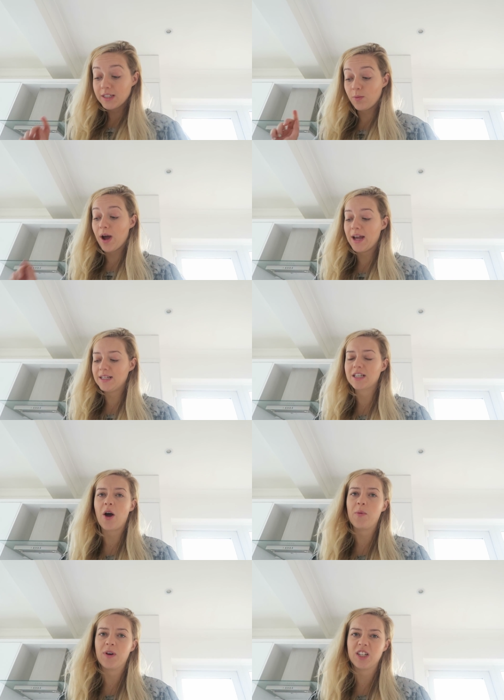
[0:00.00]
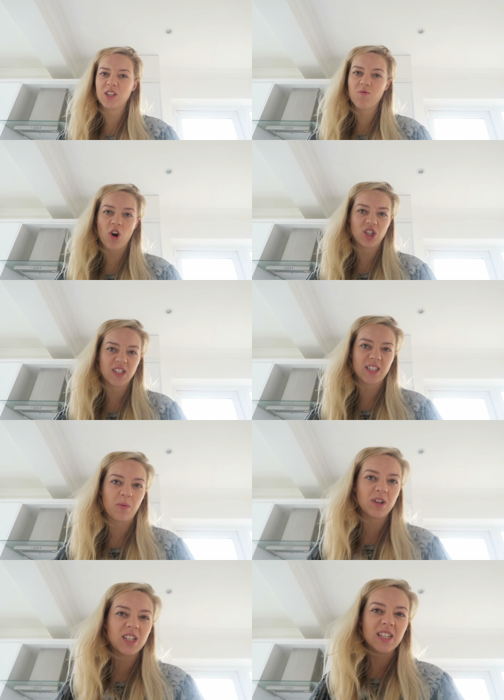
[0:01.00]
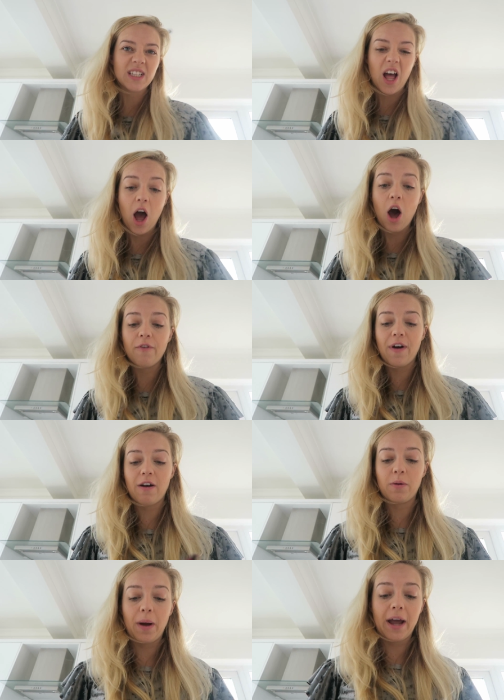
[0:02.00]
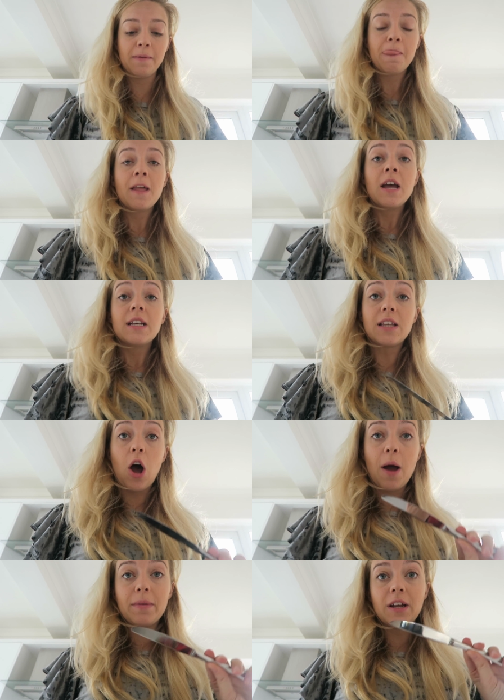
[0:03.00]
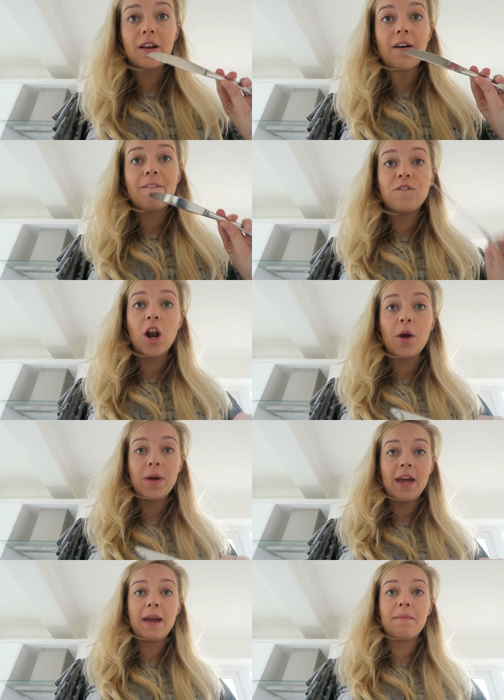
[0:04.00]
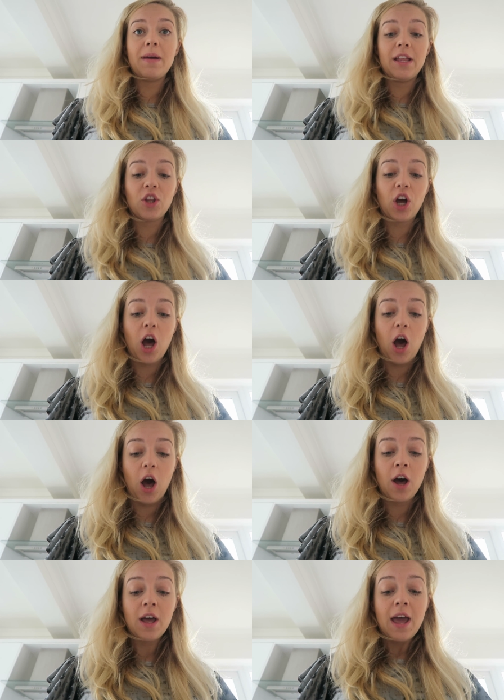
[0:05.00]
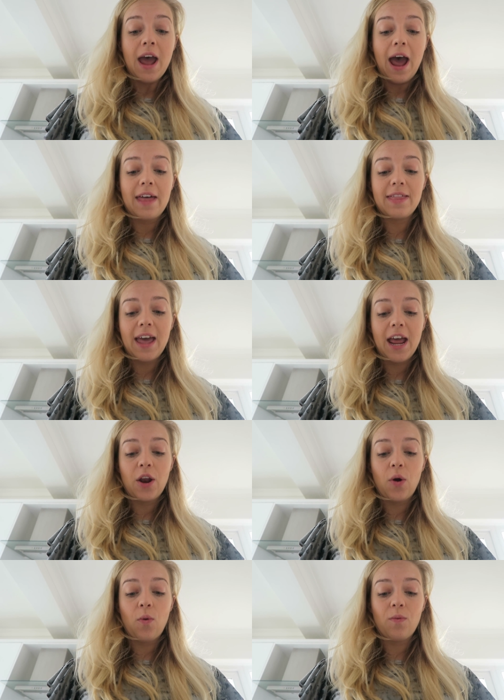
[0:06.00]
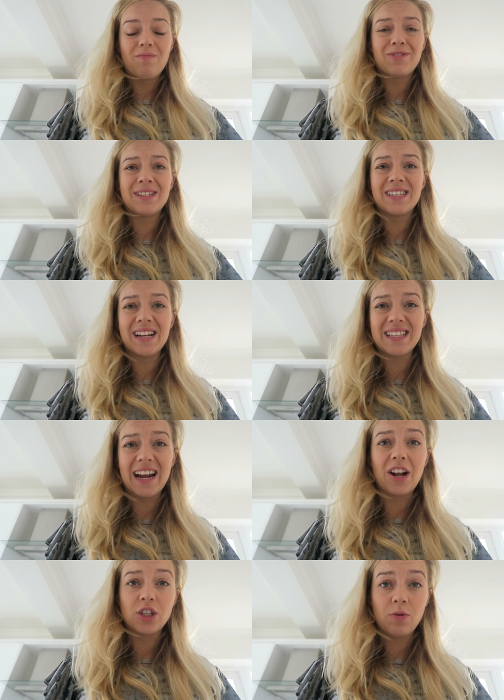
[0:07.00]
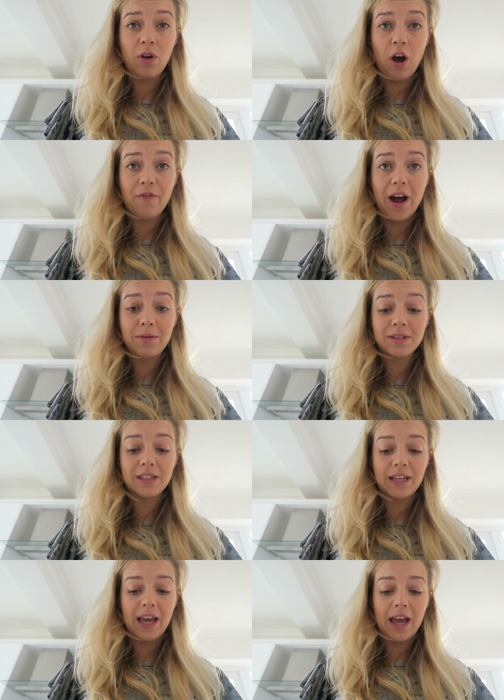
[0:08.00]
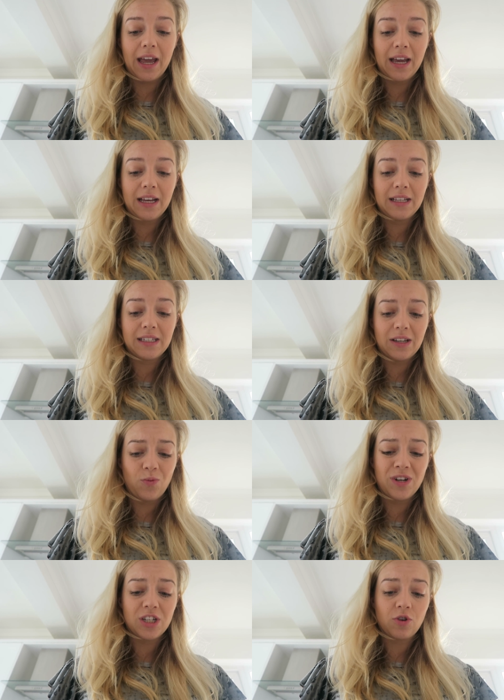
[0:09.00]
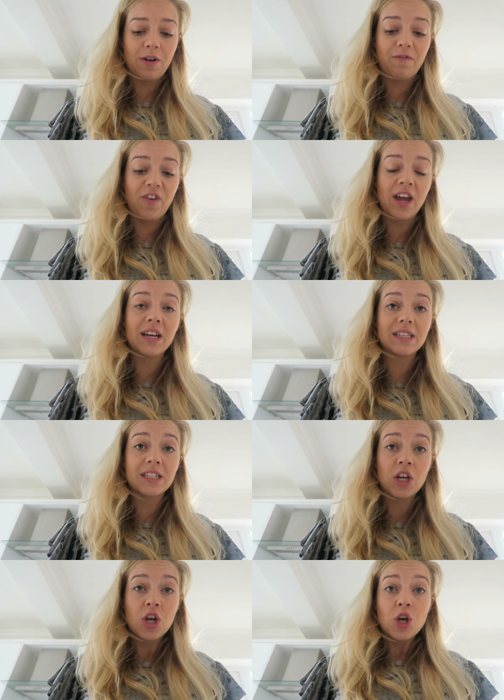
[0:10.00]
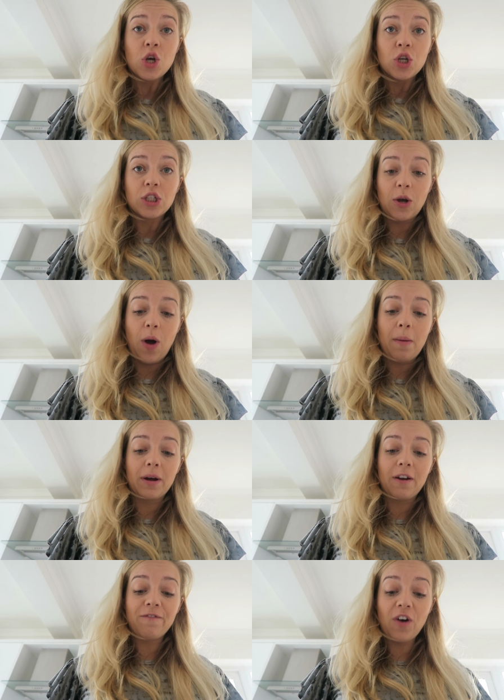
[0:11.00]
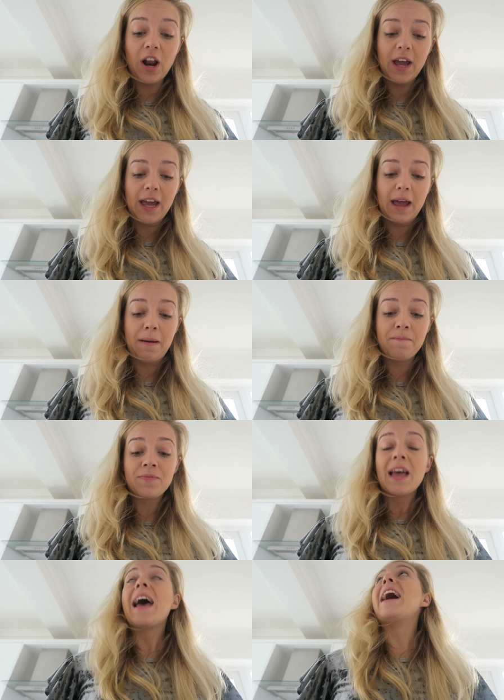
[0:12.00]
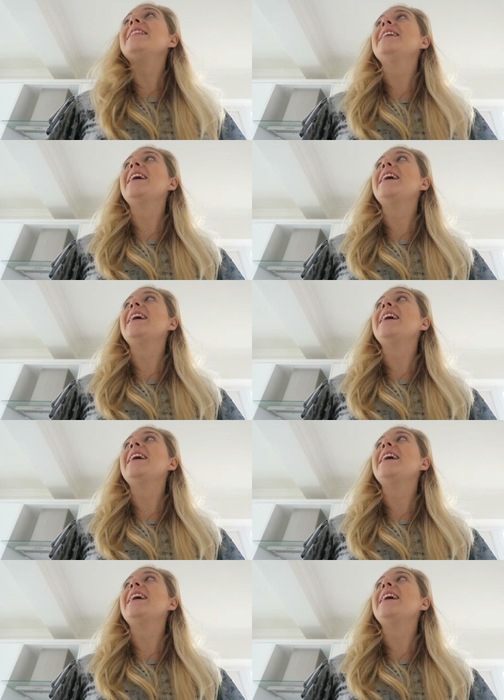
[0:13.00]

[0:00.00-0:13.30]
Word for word: to where he's going, which is Rochester, which is like half hour away. So I'm going to follow him in the car and then, because it's going to take like two and a half hours to get his window screen fixed. So I'm going to follow him and